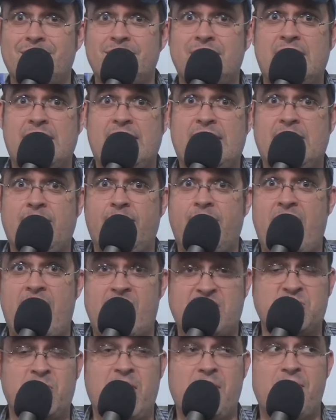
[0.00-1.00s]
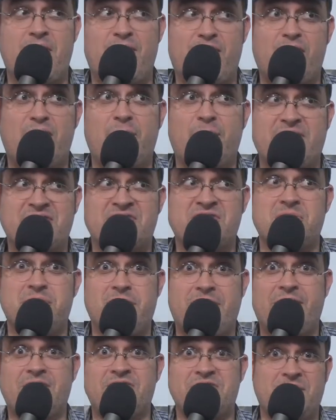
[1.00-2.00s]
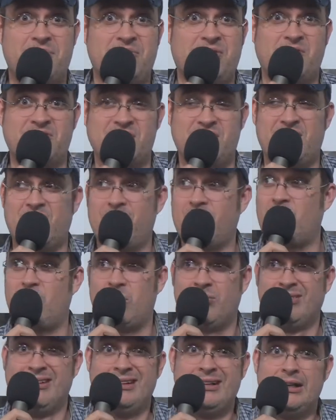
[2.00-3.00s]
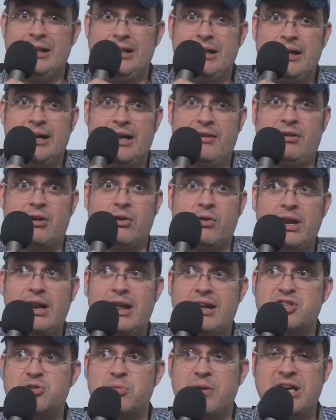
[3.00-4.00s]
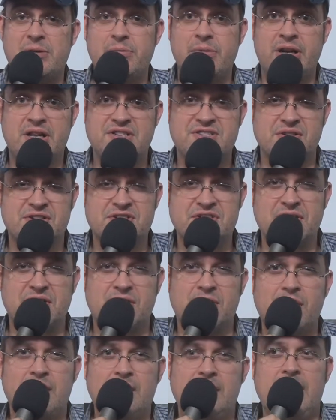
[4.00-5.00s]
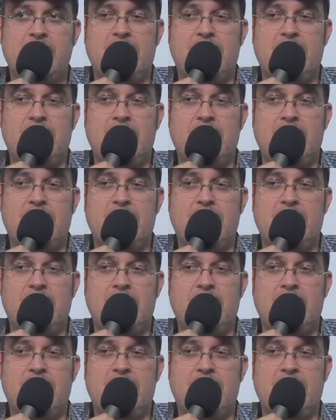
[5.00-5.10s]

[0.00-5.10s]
I tried my very best to manage it because it had only like 20 minutes or so.